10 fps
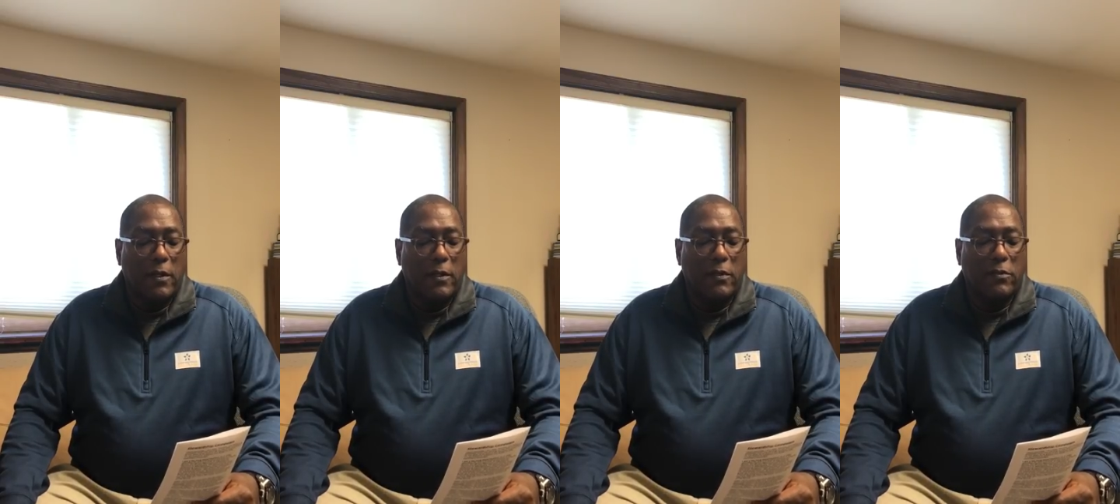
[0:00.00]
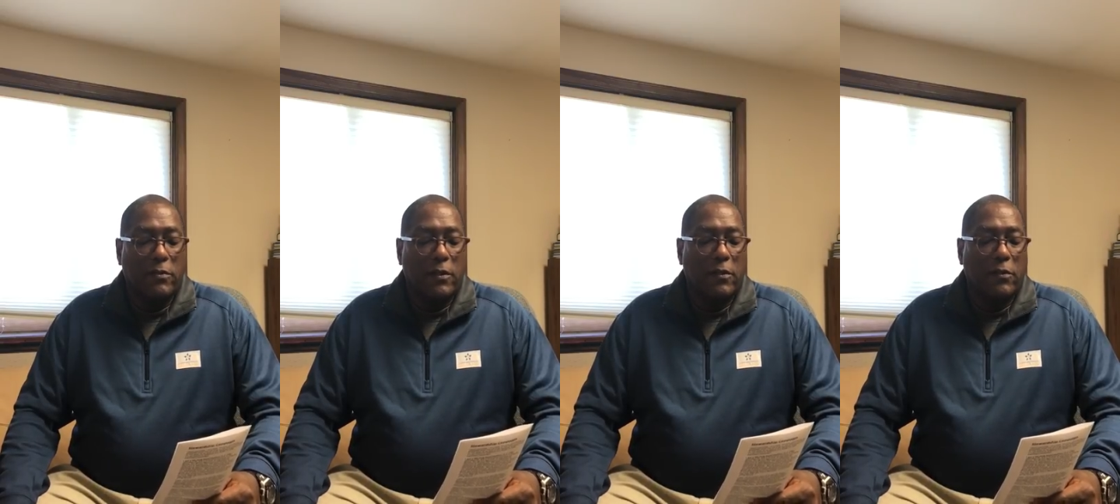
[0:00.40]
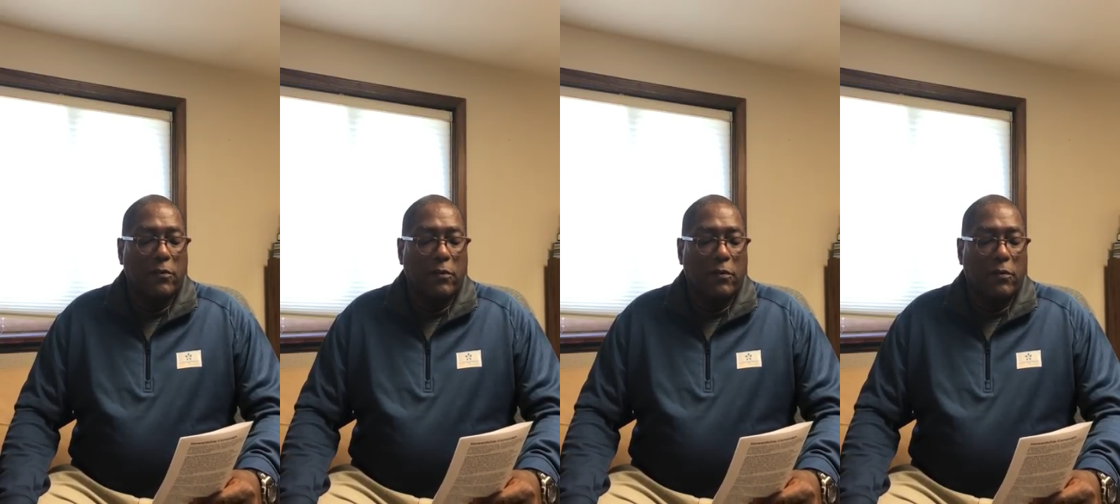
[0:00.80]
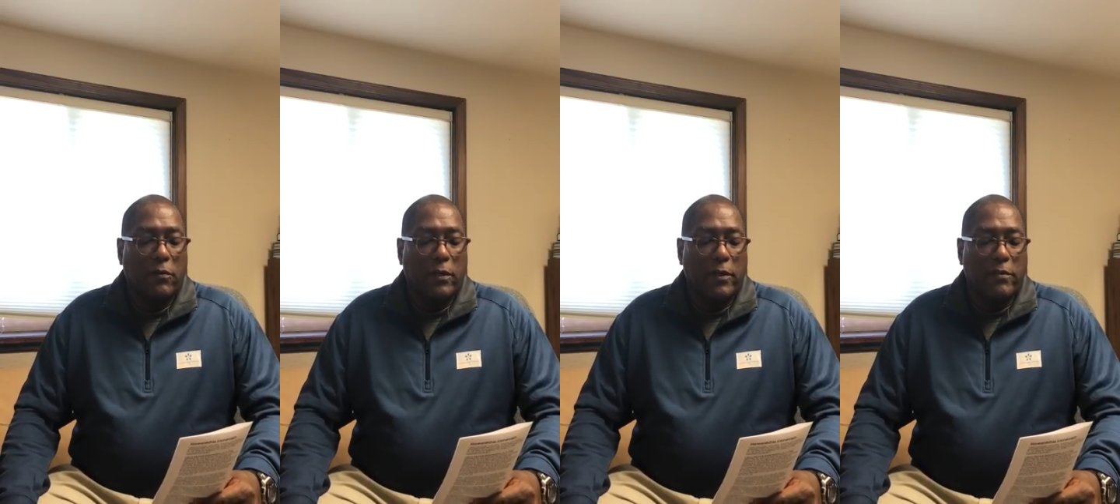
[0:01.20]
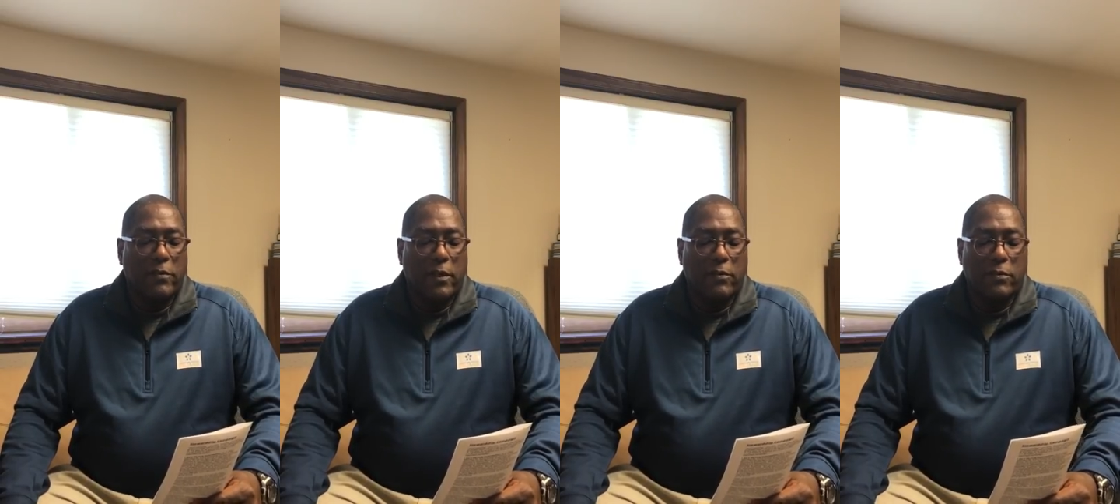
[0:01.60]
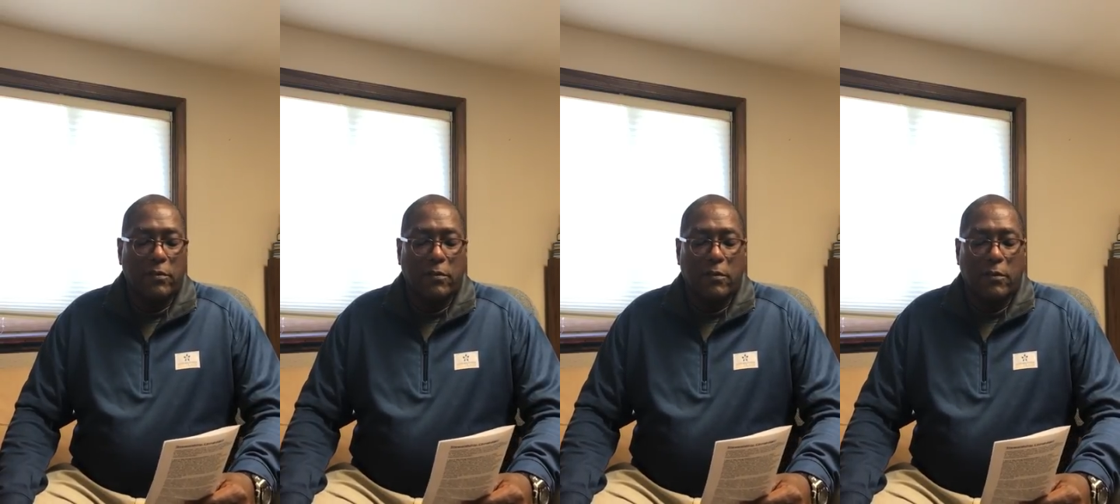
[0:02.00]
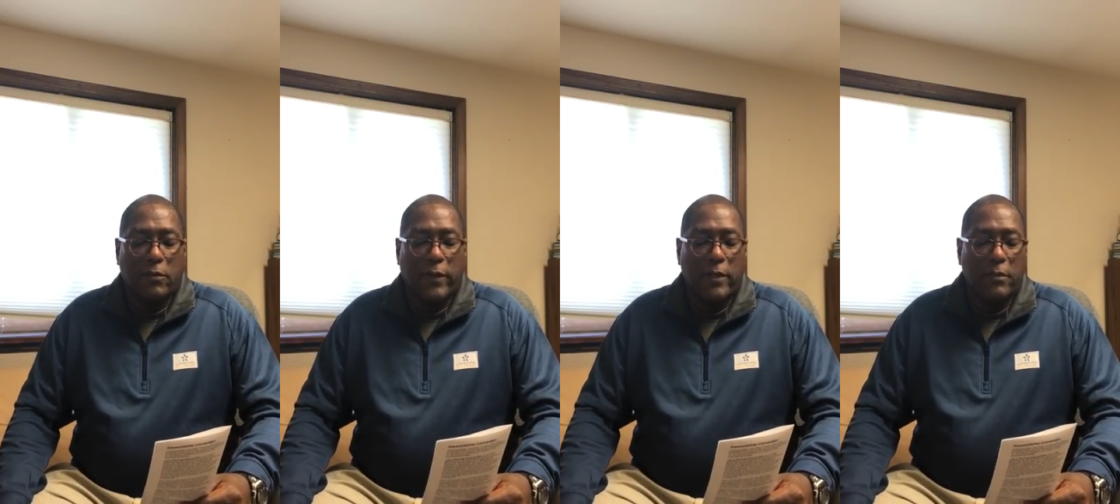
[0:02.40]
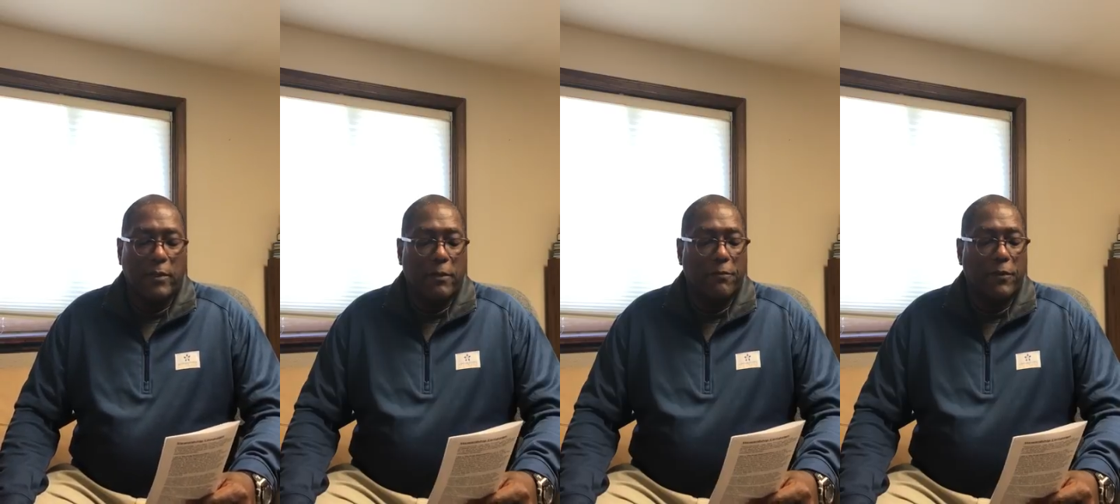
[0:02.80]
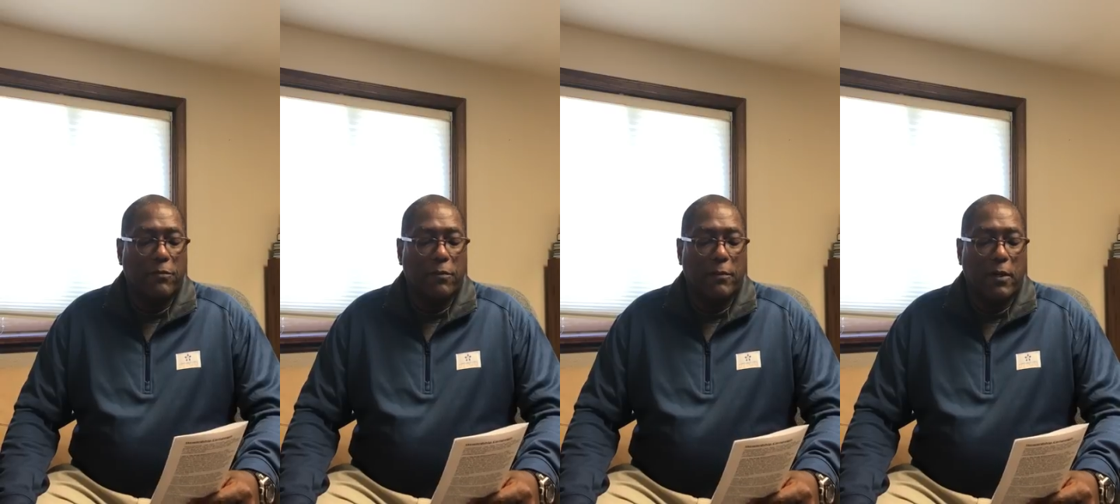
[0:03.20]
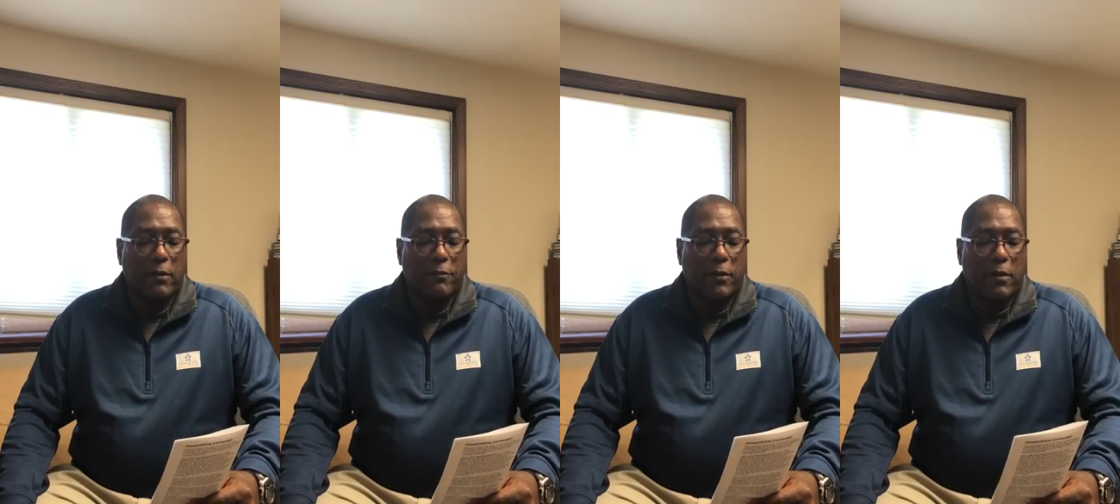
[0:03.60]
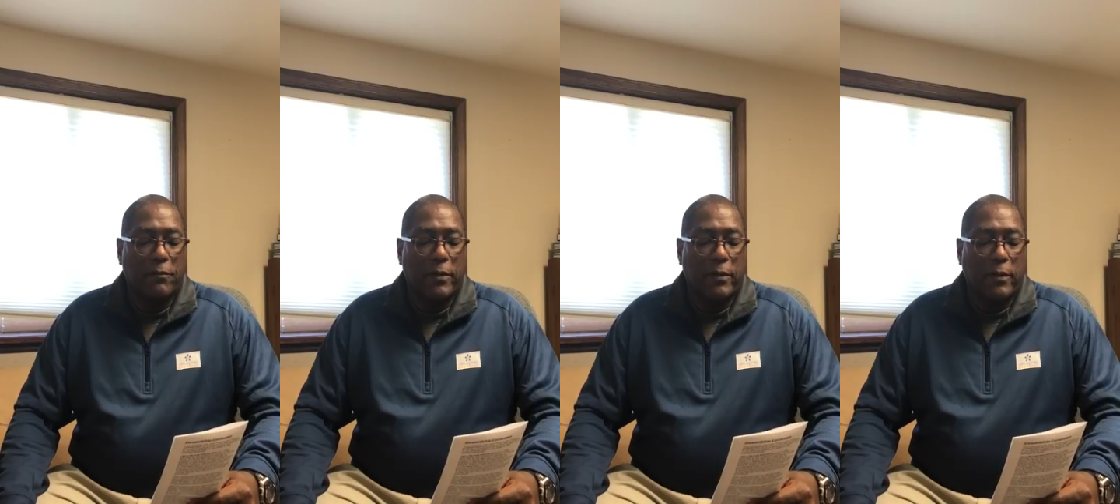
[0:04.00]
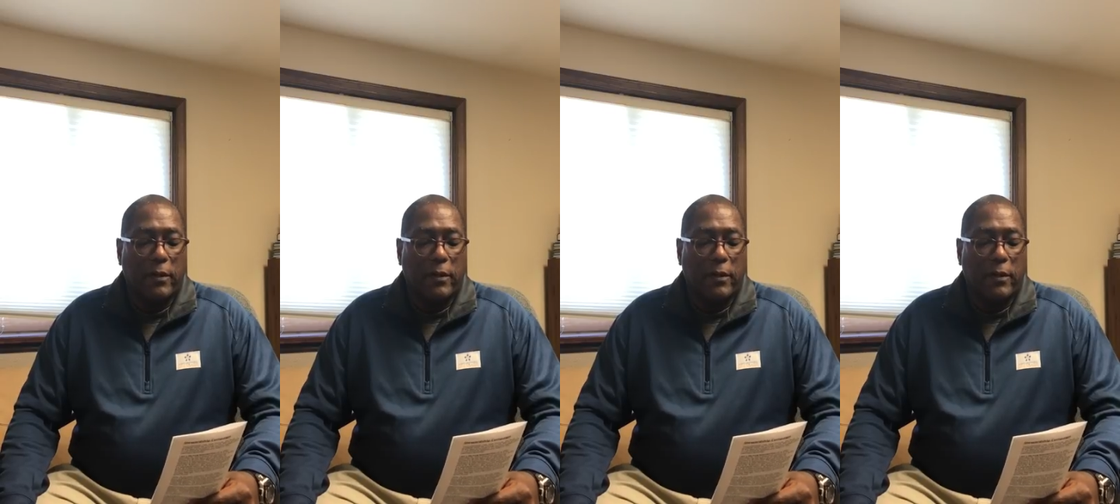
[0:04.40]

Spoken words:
These organizations greatly benefit from our involvement